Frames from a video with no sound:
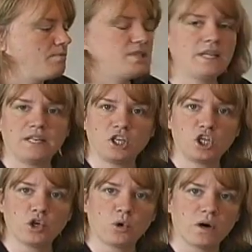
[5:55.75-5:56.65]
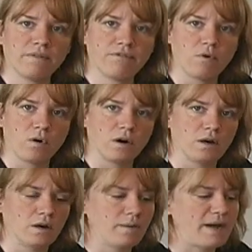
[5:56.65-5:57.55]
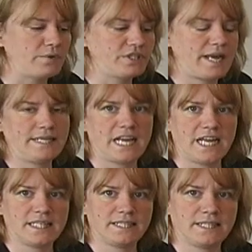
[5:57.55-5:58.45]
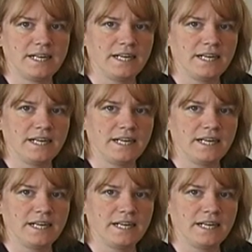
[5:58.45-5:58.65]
sit and cure for about 10 days,